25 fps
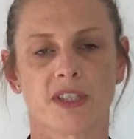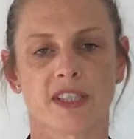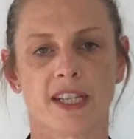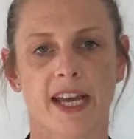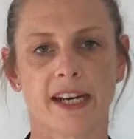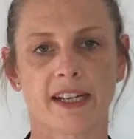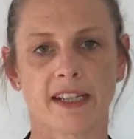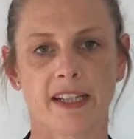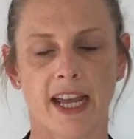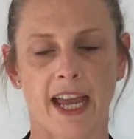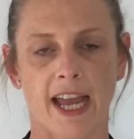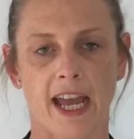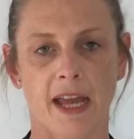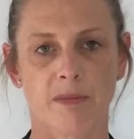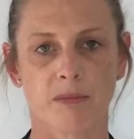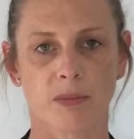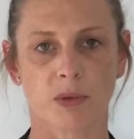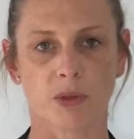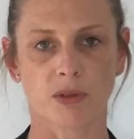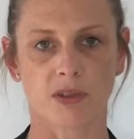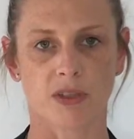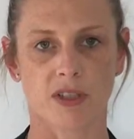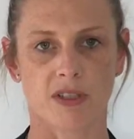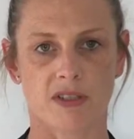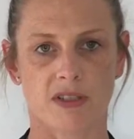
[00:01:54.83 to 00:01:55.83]
the tenant
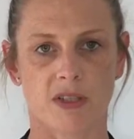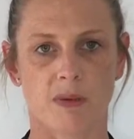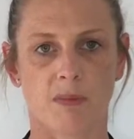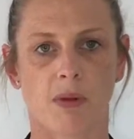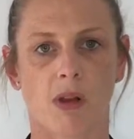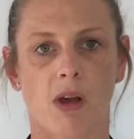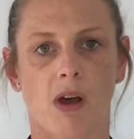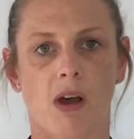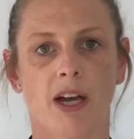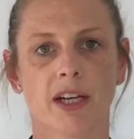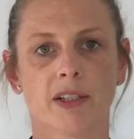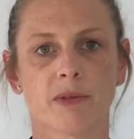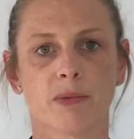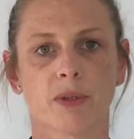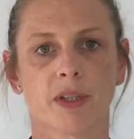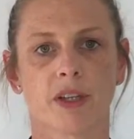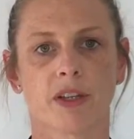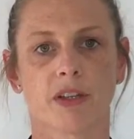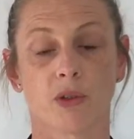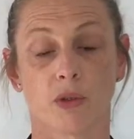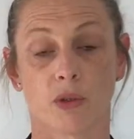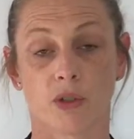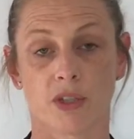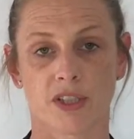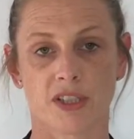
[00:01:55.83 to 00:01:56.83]
handbook that's supplied
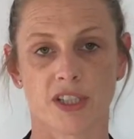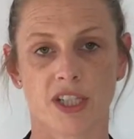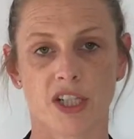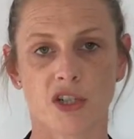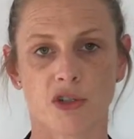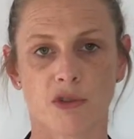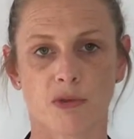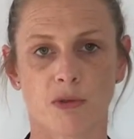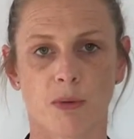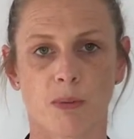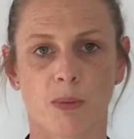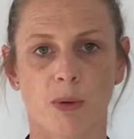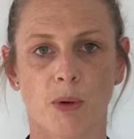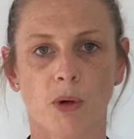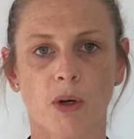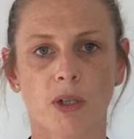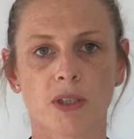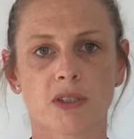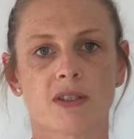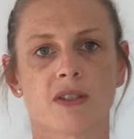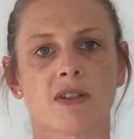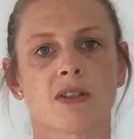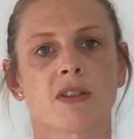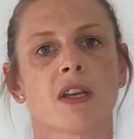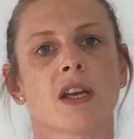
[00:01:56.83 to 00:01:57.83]
with your condition
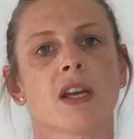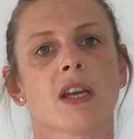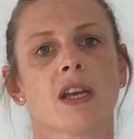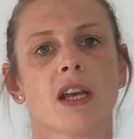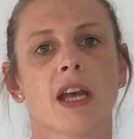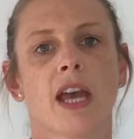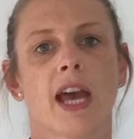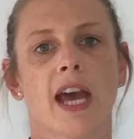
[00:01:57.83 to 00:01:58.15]
reports,